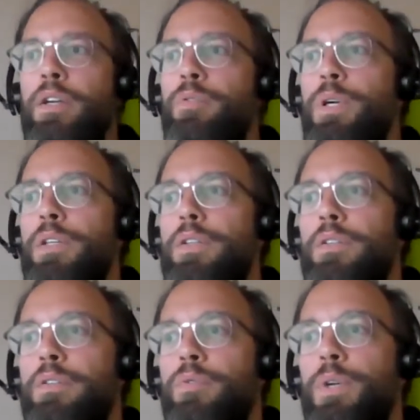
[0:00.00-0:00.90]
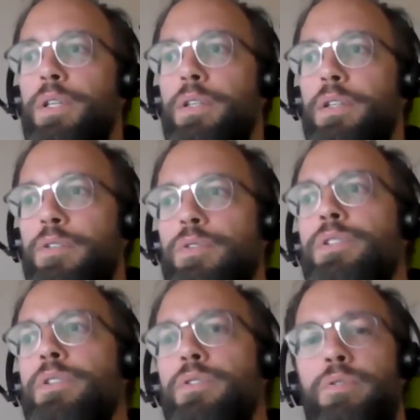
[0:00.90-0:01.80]
Quite quite
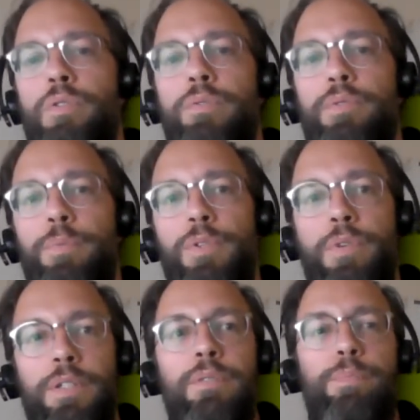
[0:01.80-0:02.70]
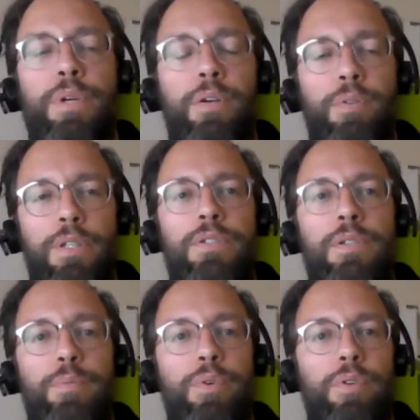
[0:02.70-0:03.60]
interesting story from a transparency
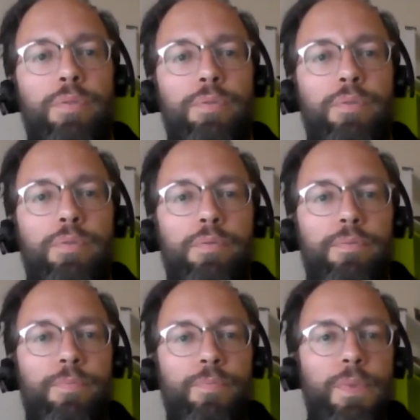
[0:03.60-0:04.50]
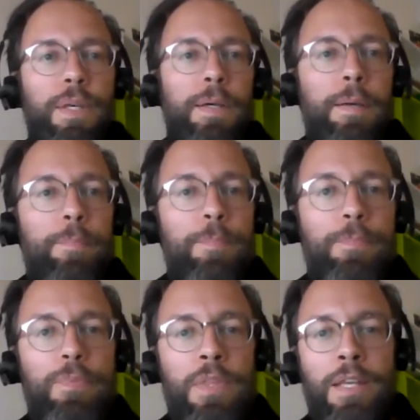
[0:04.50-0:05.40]
point of view. Um,
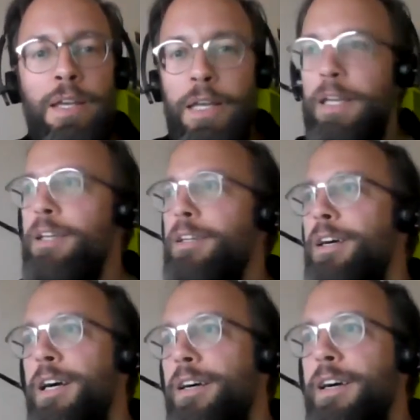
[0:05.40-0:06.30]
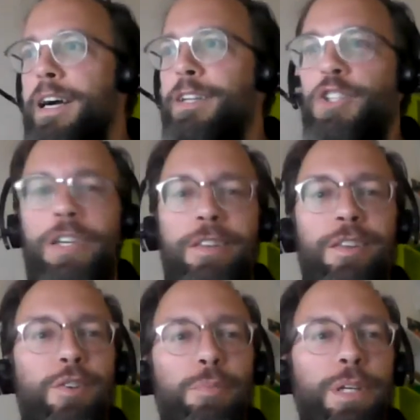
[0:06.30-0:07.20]
yeah. Hijacking uh,
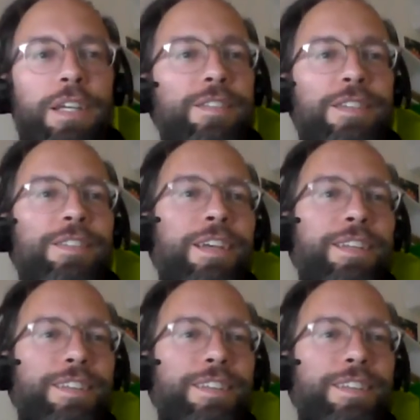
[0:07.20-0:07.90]
the topic, comment. as I said.